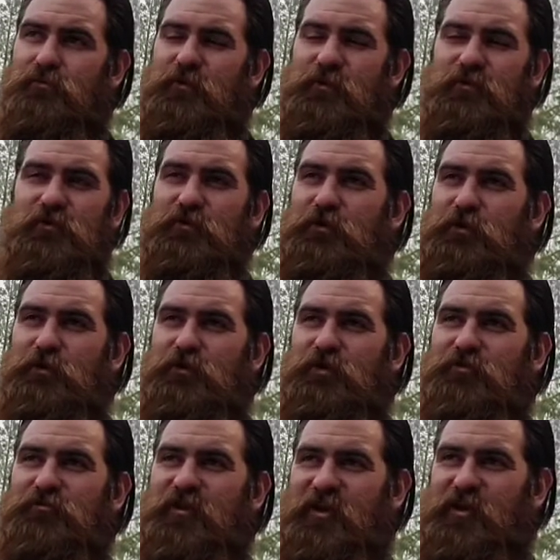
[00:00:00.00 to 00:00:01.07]
you know,
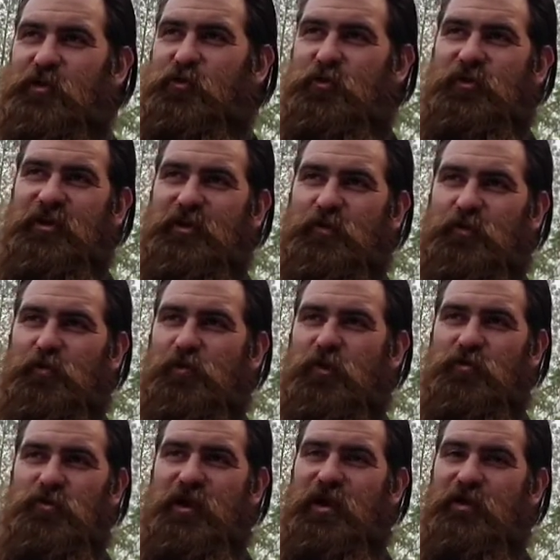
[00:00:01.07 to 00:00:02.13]
it was like a
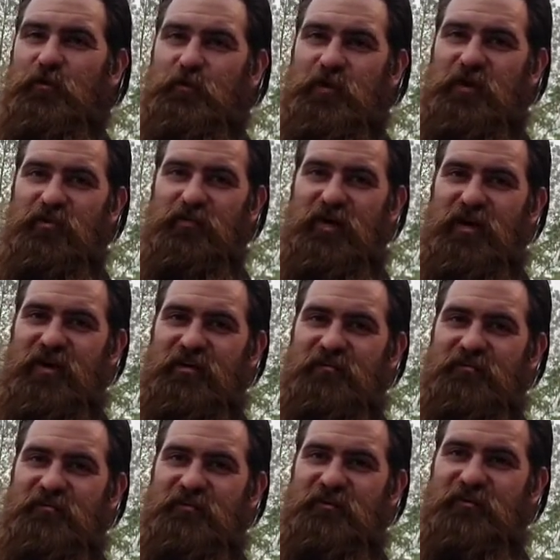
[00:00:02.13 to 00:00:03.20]
rubber Halloween
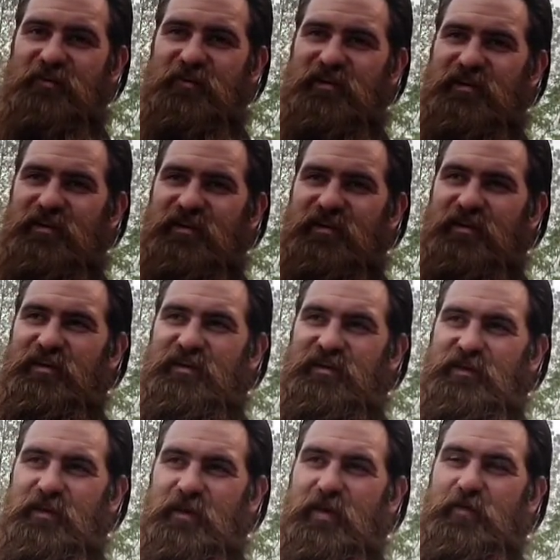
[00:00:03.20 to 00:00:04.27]
mask,
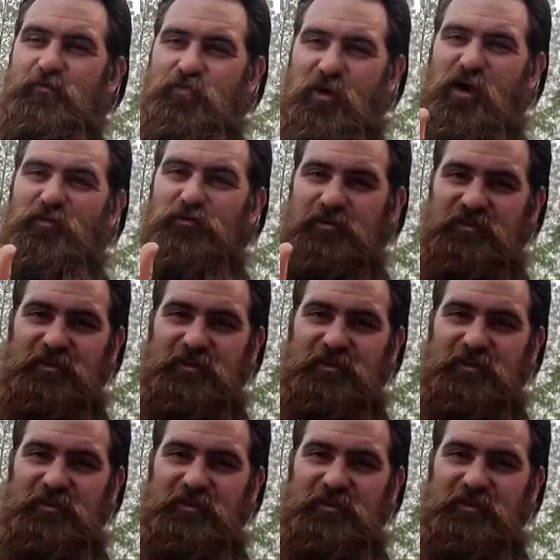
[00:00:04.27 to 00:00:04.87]
it probably